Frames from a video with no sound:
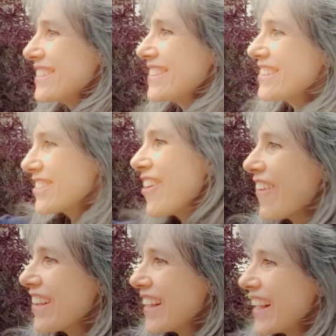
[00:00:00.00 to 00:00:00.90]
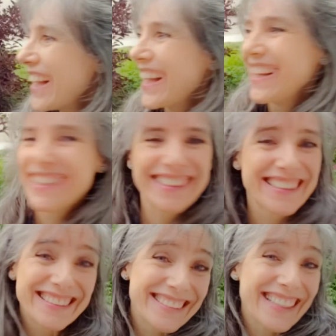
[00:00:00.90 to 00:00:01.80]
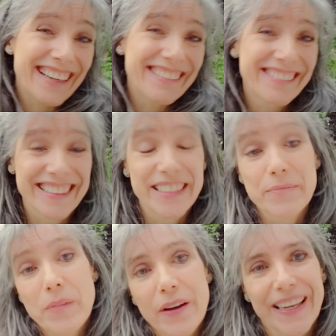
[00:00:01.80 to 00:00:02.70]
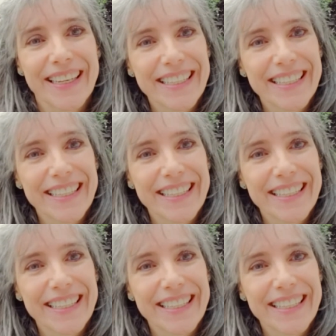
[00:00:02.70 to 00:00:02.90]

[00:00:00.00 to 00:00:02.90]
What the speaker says: Sean! That goes in. Okay.